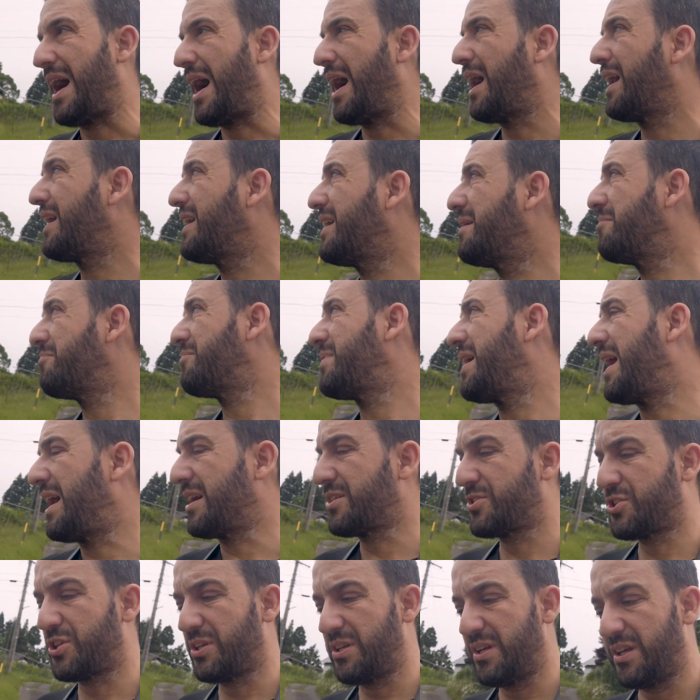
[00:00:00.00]
I'm
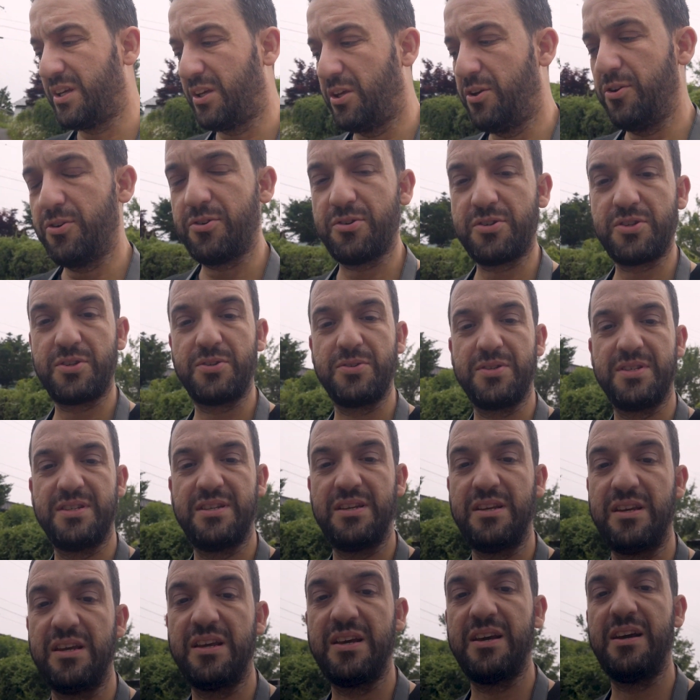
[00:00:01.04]
actually curious to
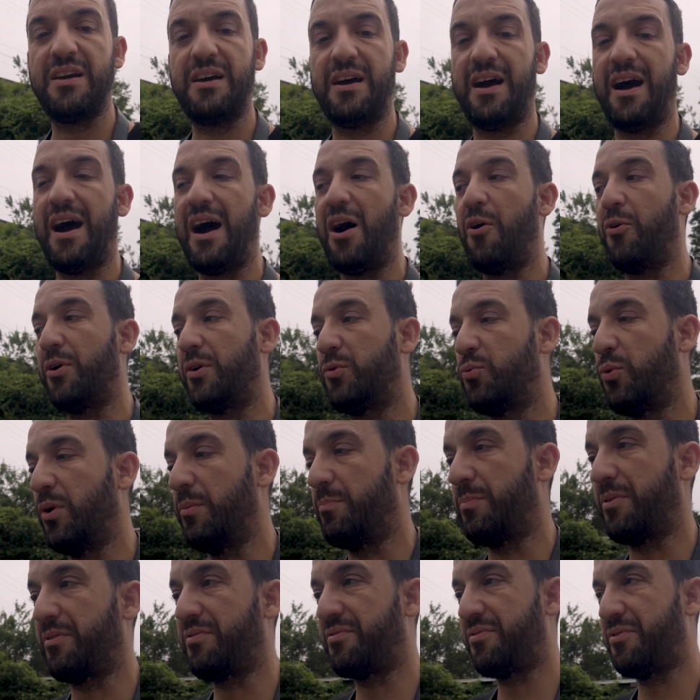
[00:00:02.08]
see how it
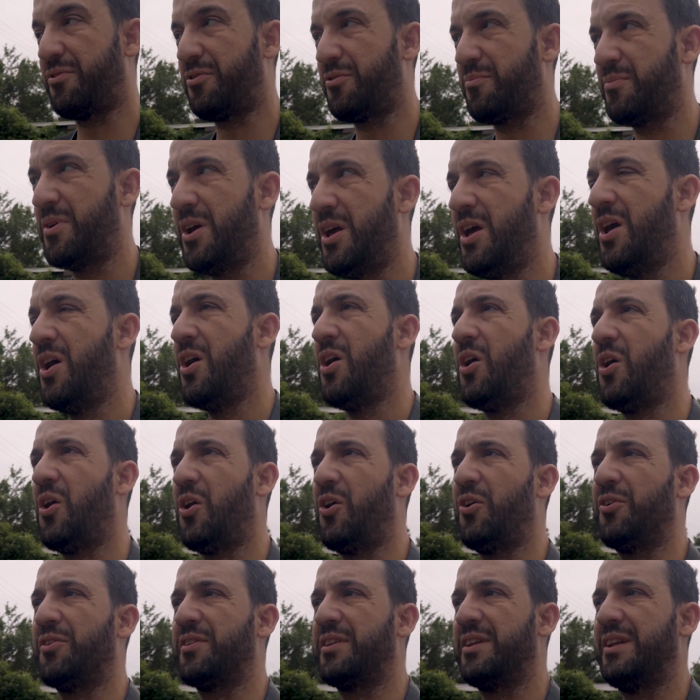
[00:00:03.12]
will perform
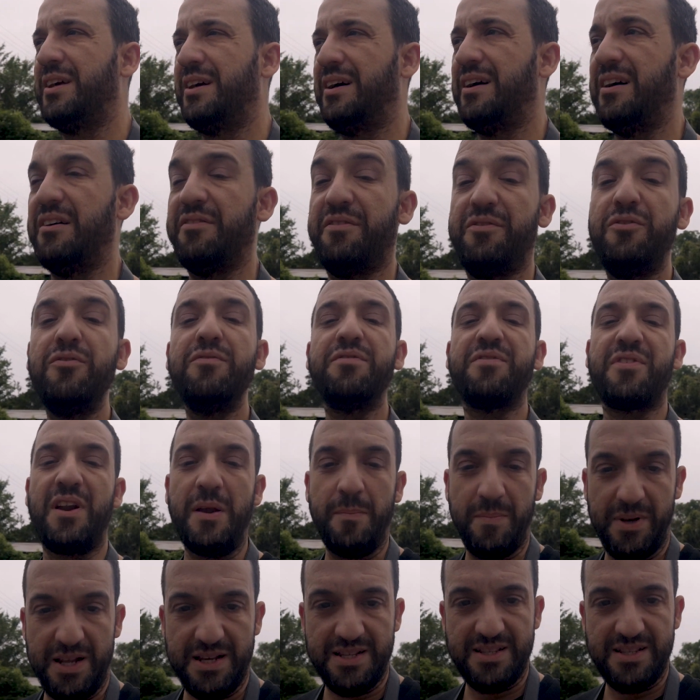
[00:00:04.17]
on a full frame